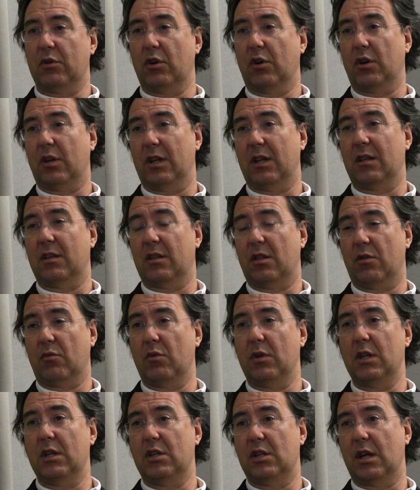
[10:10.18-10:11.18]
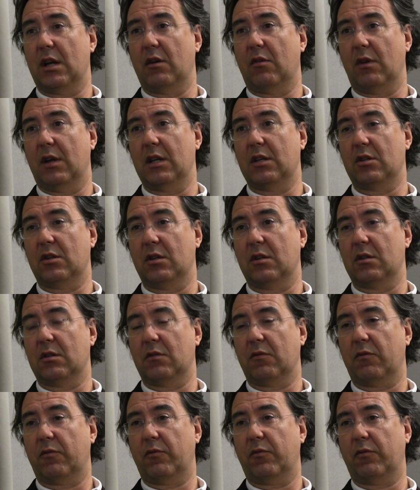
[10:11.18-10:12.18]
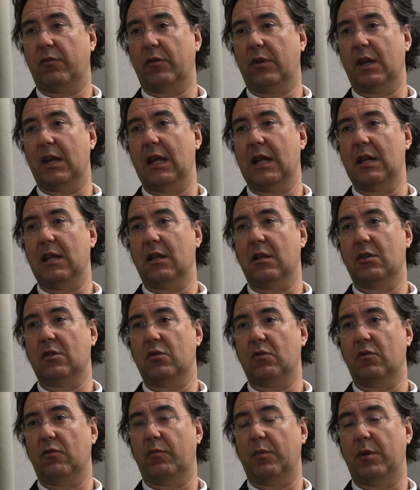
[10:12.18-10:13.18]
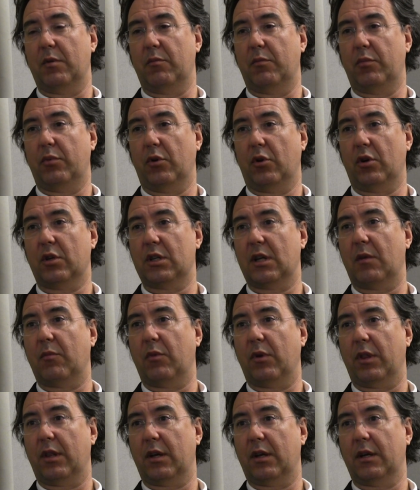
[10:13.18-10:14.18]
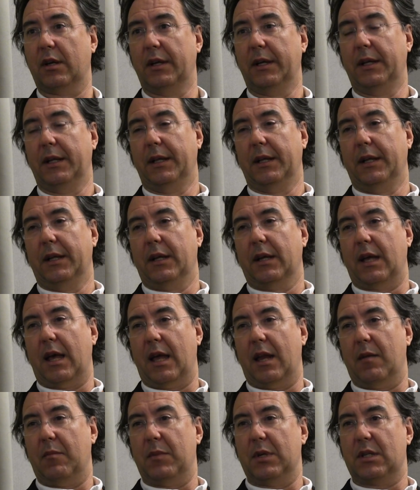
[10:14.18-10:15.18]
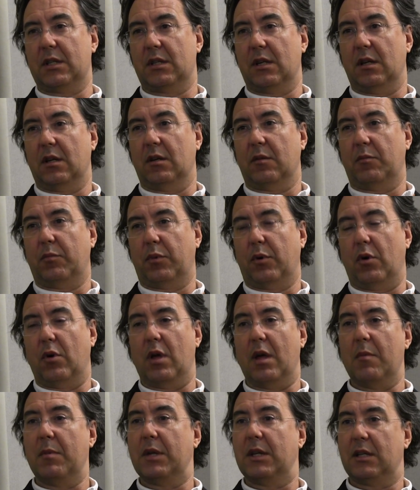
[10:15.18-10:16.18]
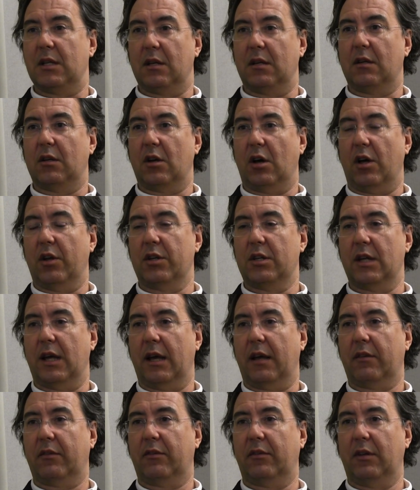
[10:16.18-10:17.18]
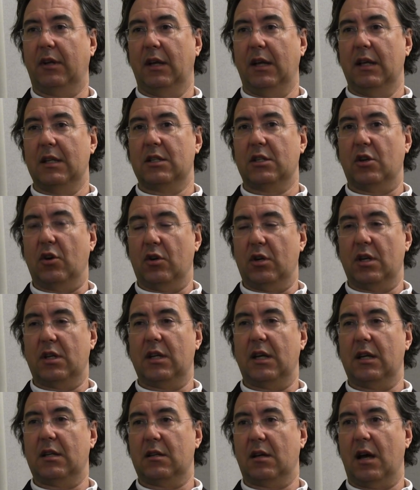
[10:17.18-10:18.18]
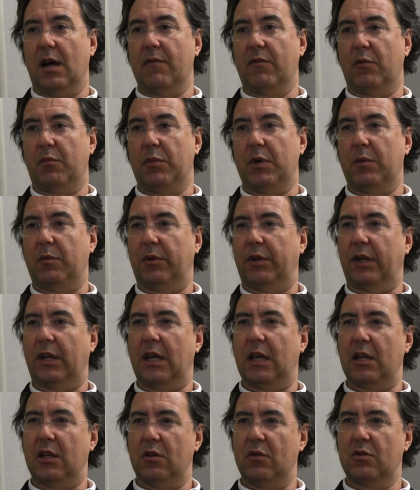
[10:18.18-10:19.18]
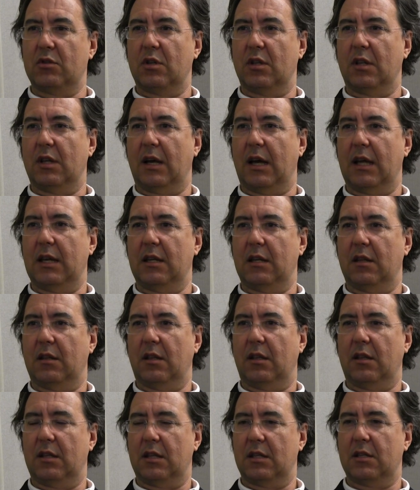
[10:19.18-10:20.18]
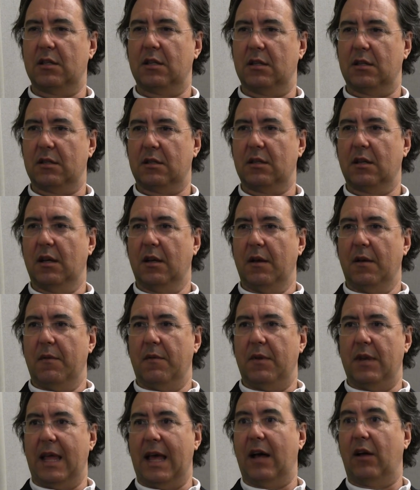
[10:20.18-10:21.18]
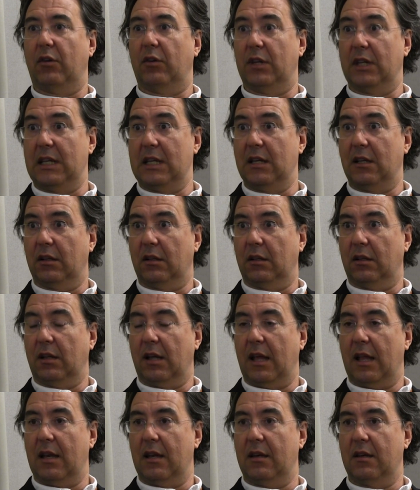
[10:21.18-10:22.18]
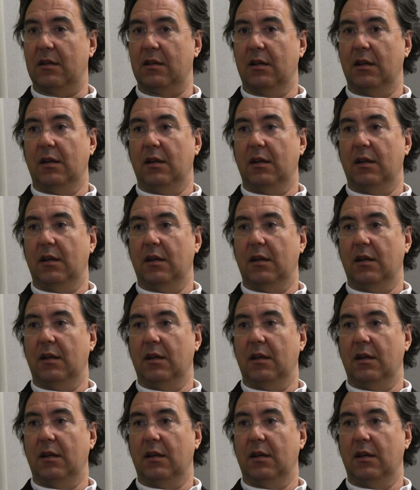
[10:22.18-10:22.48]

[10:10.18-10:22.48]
talking three generations of Canadians who've been brought up with a cannabis in a prohibited context. It's going to take time for people to get used to the idea that this is now legal and